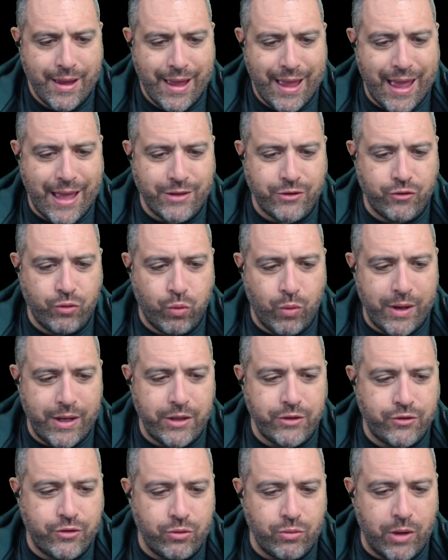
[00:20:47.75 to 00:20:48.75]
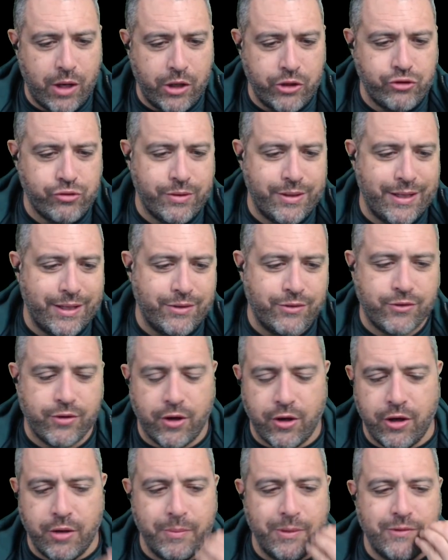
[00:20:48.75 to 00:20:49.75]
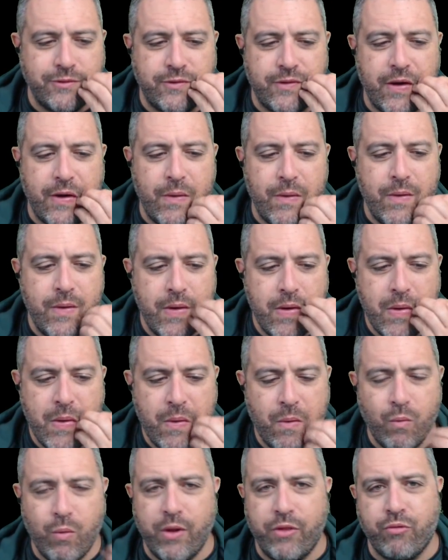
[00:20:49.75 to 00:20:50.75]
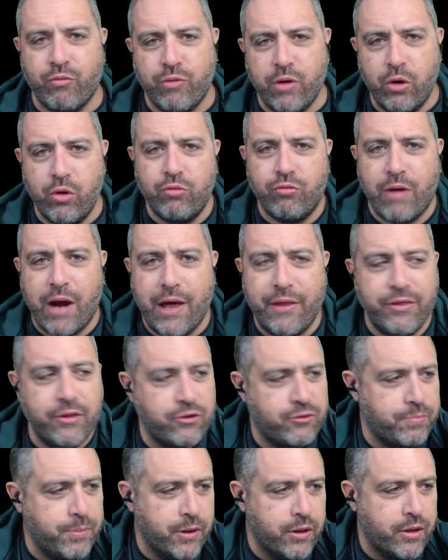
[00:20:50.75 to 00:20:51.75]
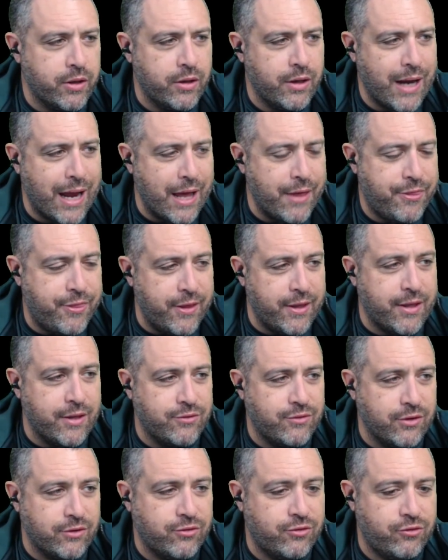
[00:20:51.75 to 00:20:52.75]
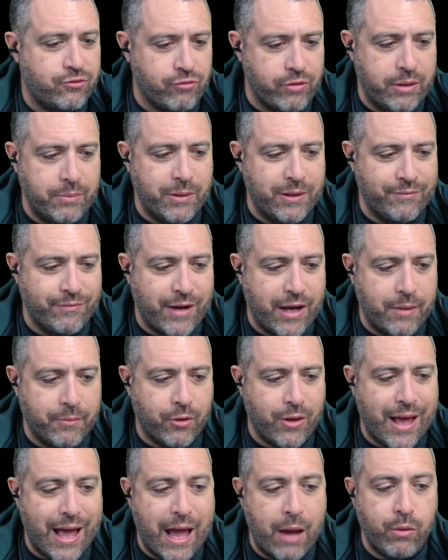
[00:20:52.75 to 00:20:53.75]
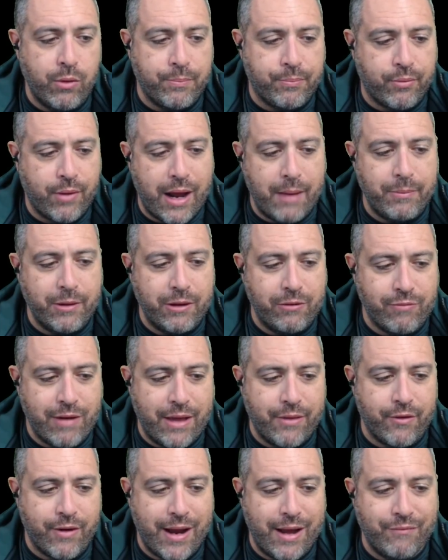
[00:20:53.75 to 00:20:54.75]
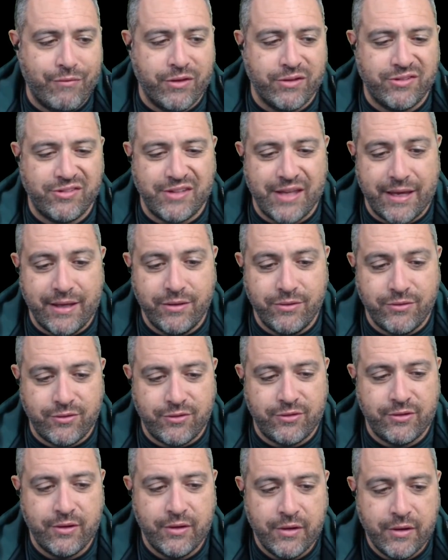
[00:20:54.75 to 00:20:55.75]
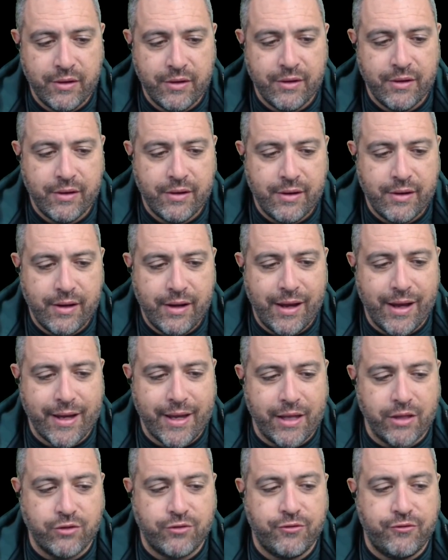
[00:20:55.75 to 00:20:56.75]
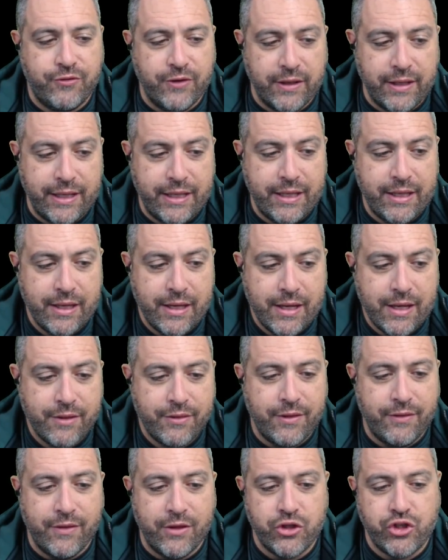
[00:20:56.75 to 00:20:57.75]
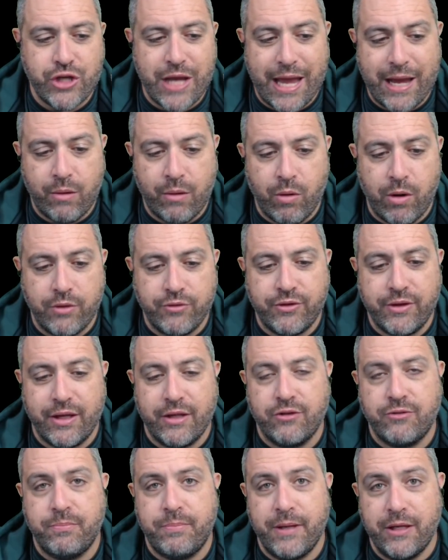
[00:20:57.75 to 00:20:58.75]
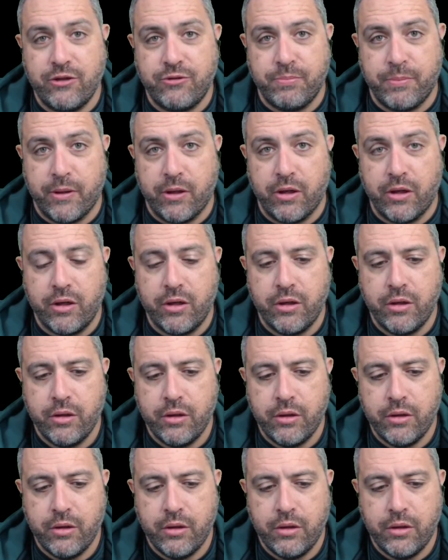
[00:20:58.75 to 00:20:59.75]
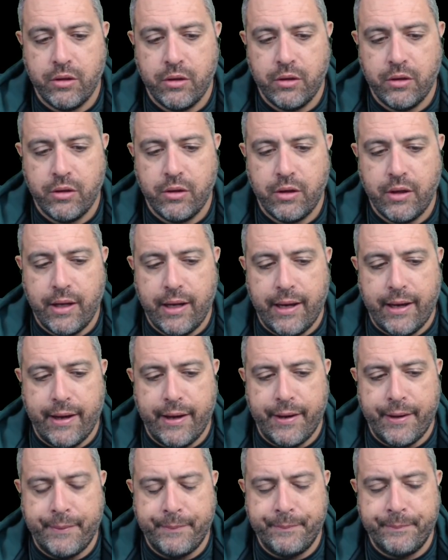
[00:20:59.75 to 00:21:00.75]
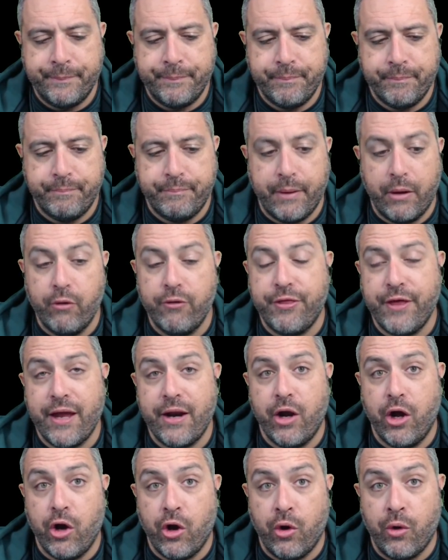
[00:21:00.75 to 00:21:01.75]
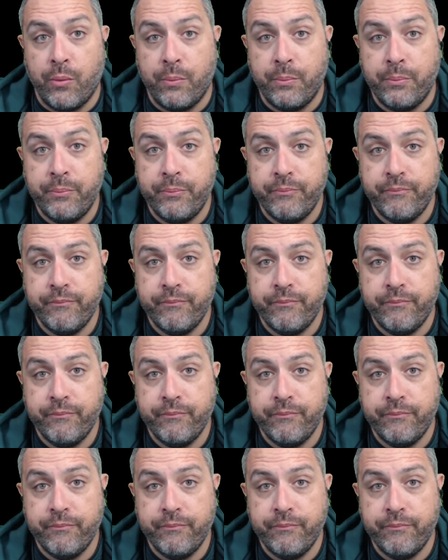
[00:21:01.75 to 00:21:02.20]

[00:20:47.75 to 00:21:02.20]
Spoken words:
At 2,200 in tournaments, though, with Road Roethlisberger, I think it's extremely viable. I would probably rather have the Saints against Philly than the Jaguars against Pittsburgh. Both at home.